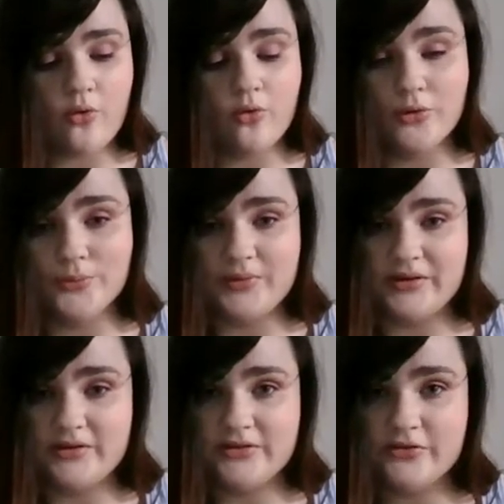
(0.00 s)
or
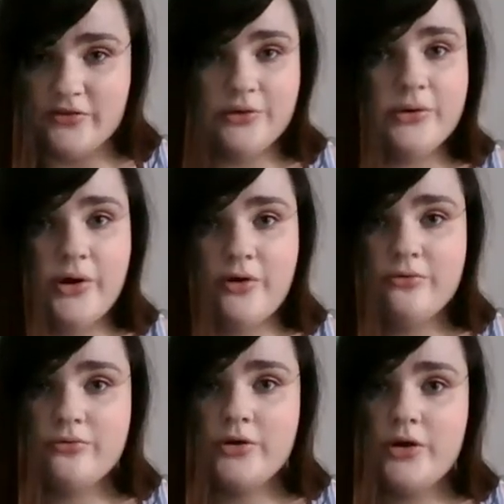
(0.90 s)
be severe enough
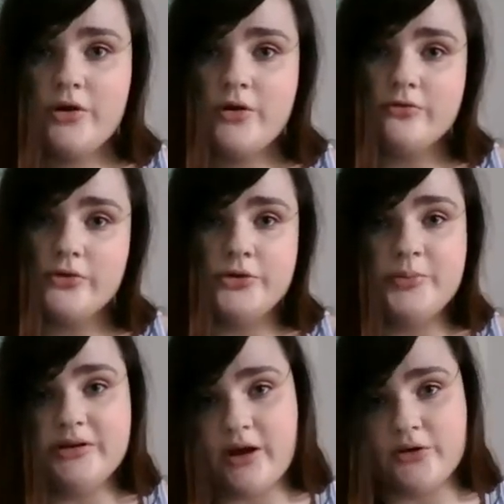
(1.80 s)
for you to be
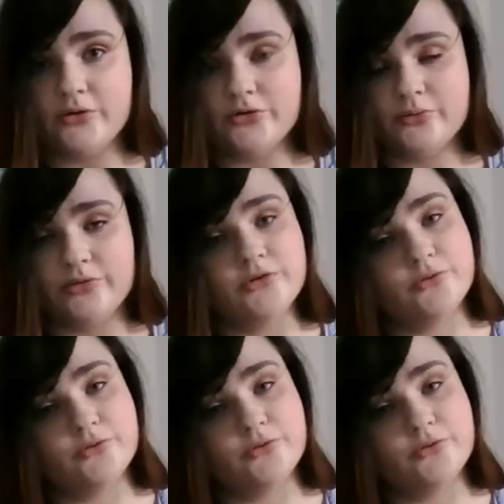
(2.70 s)
diagnosed with